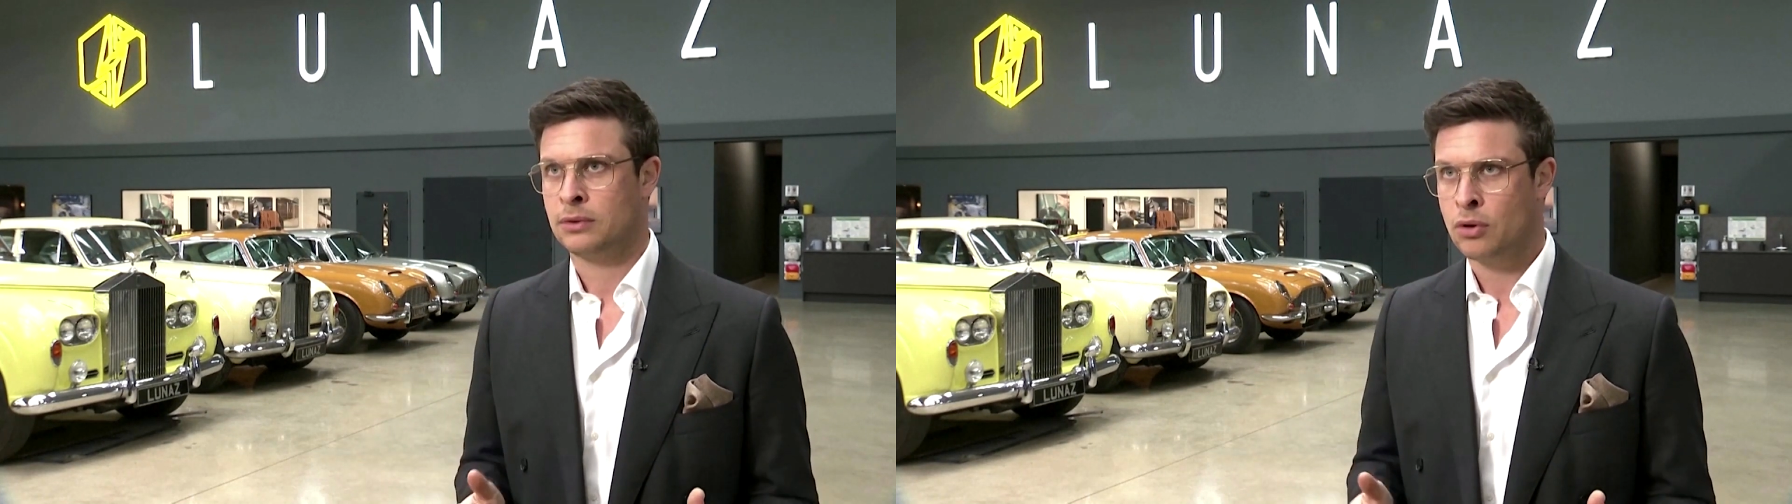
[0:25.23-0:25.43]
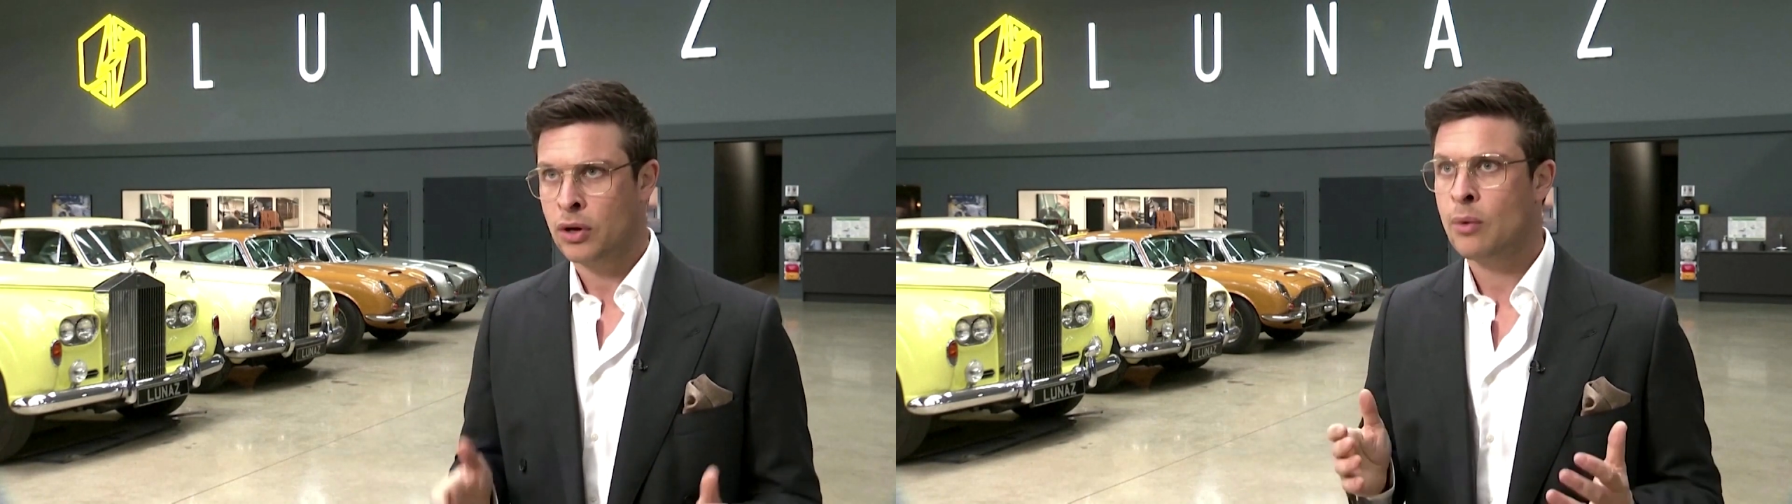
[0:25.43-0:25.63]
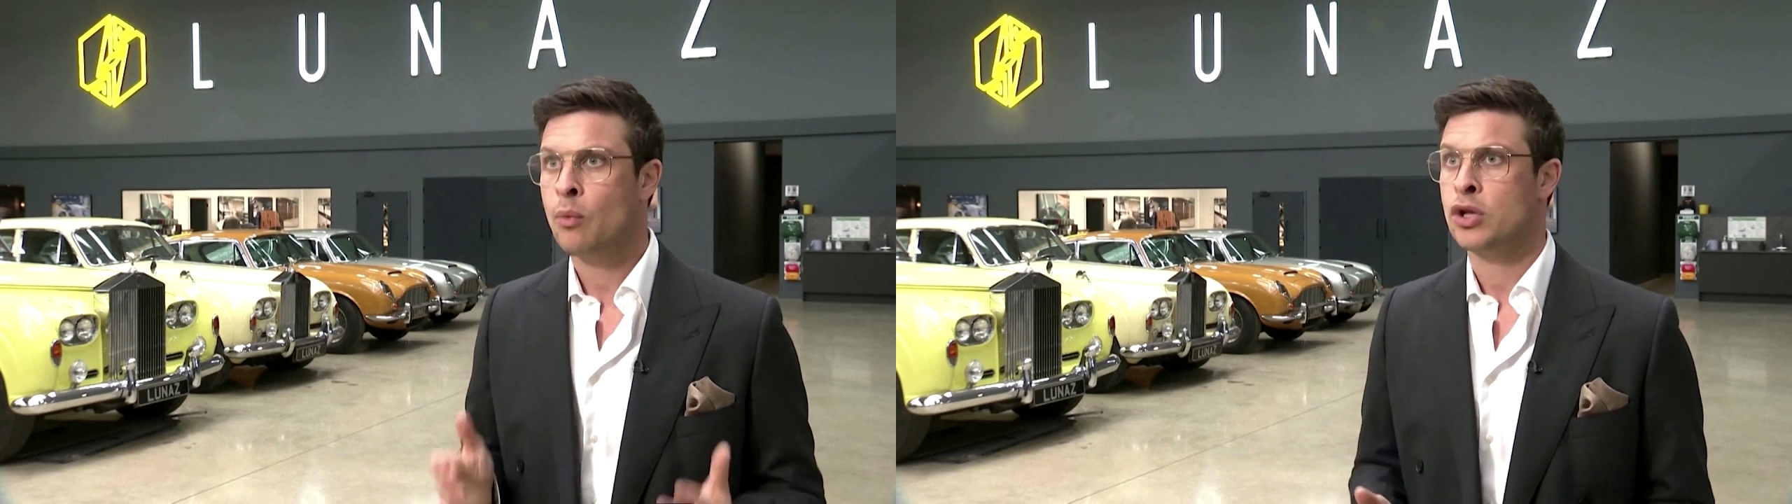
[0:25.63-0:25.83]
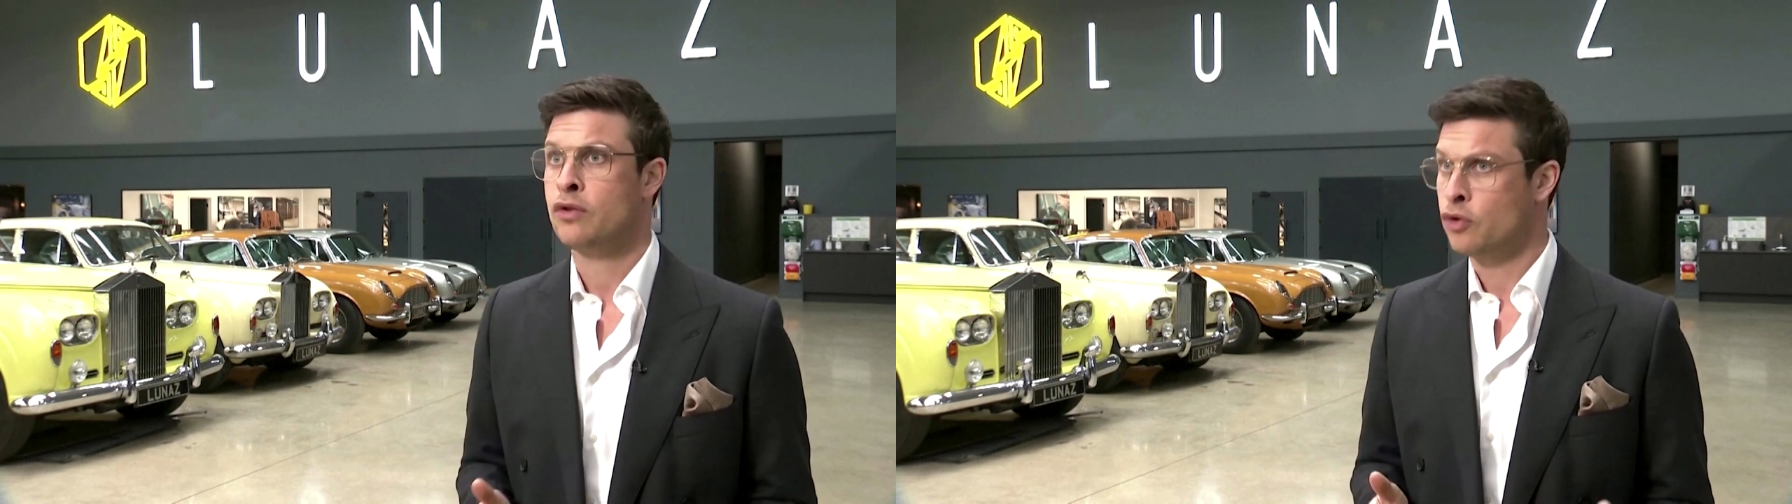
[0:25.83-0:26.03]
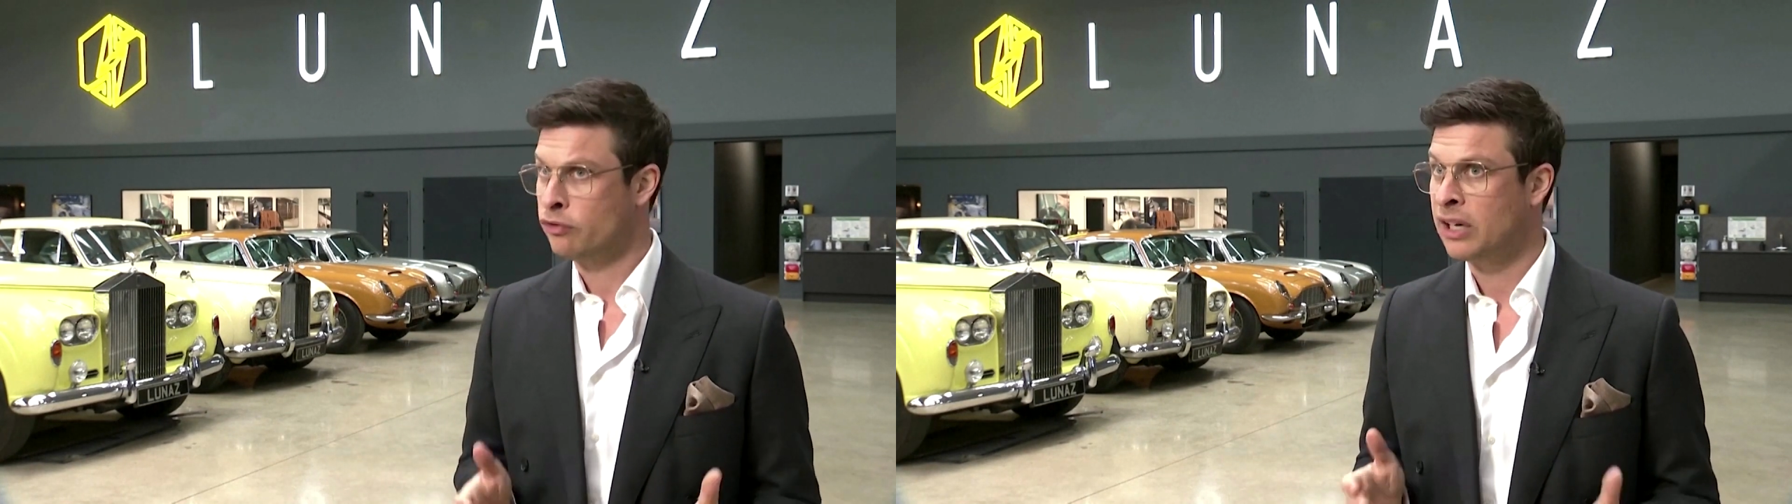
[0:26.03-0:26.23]
Look at what
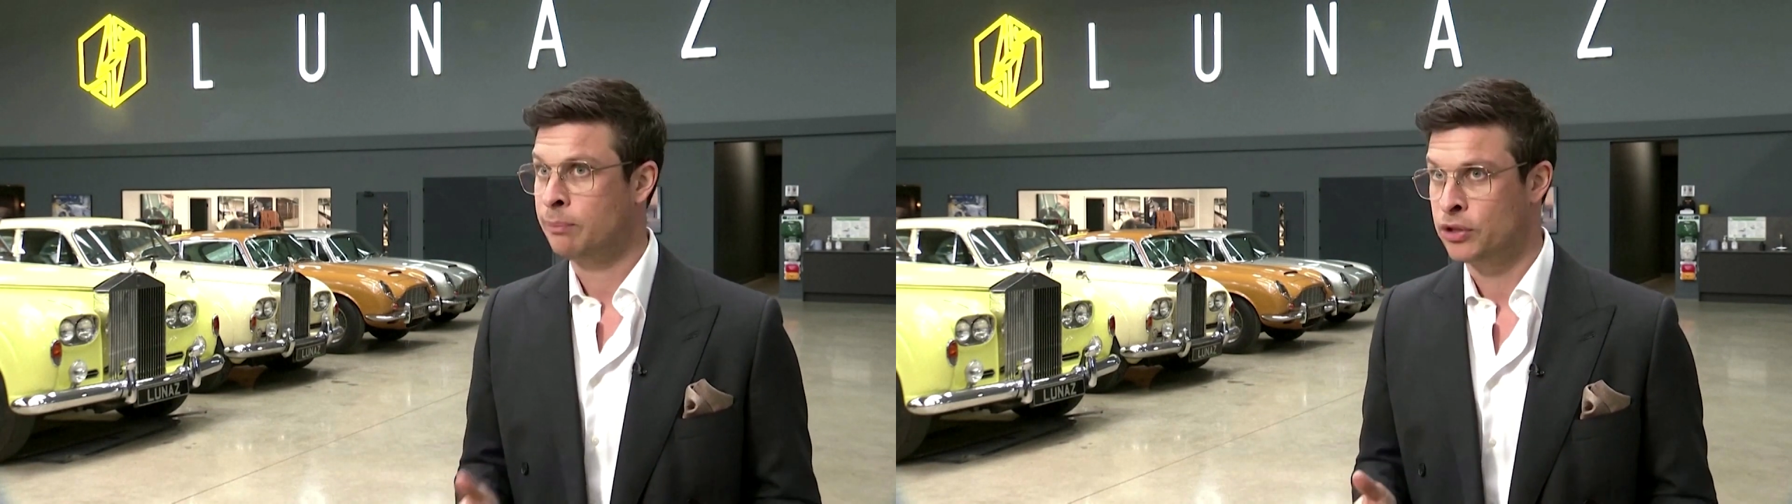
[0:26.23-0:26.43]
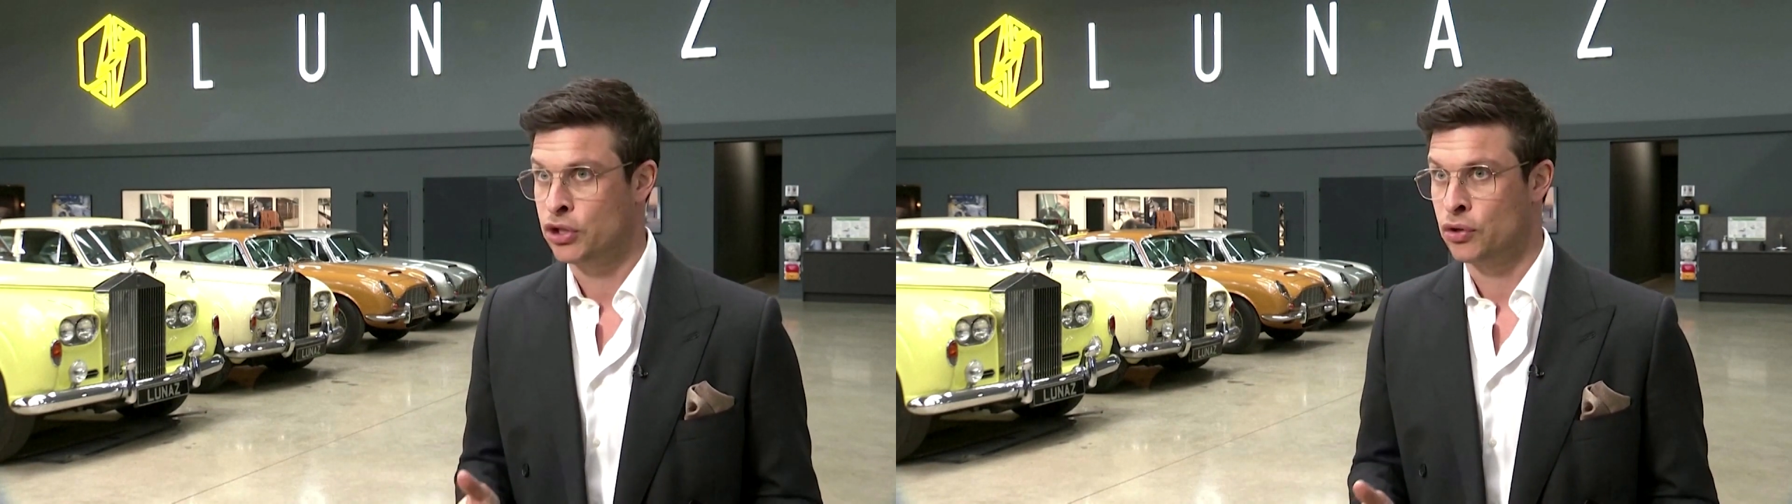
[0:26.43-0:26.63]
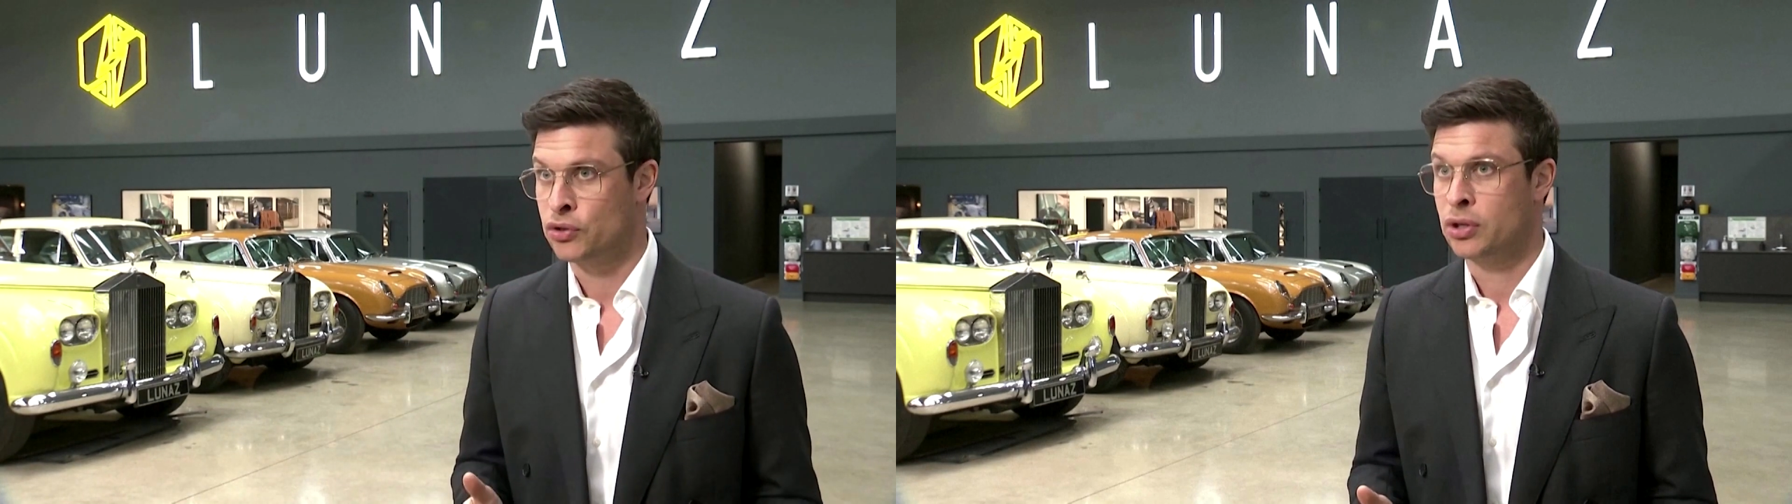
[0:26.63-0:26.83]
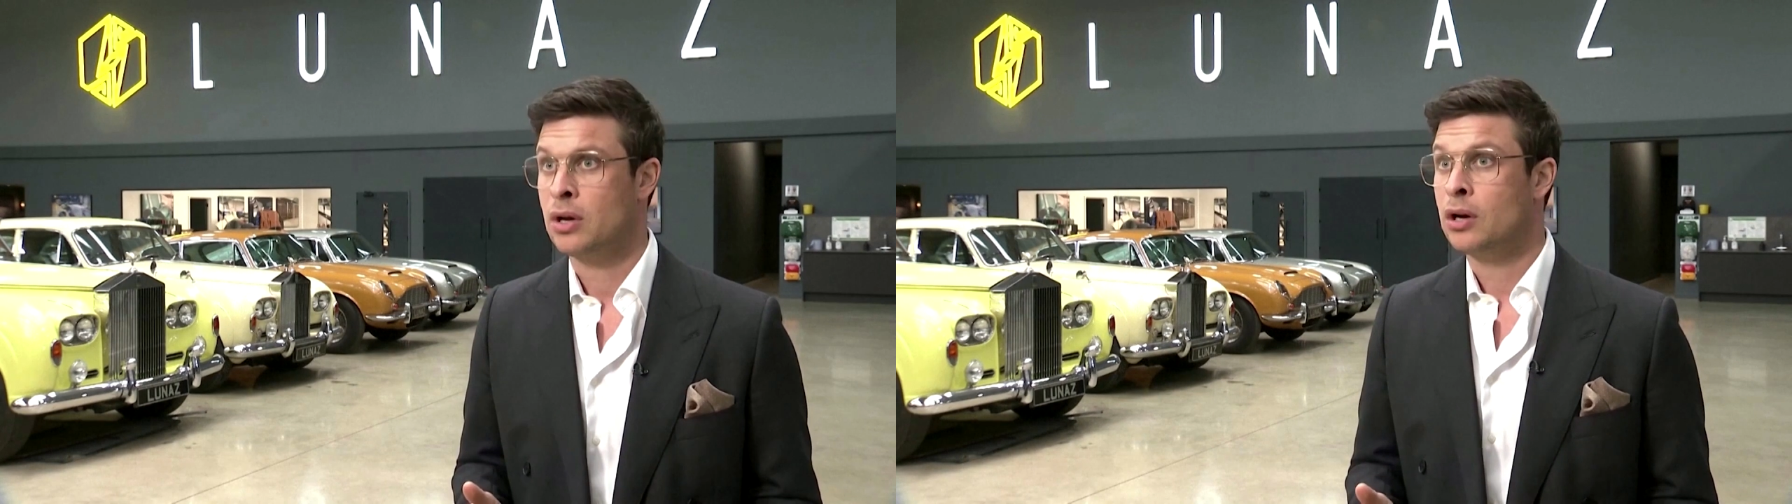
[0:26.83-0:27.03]
you've already produced.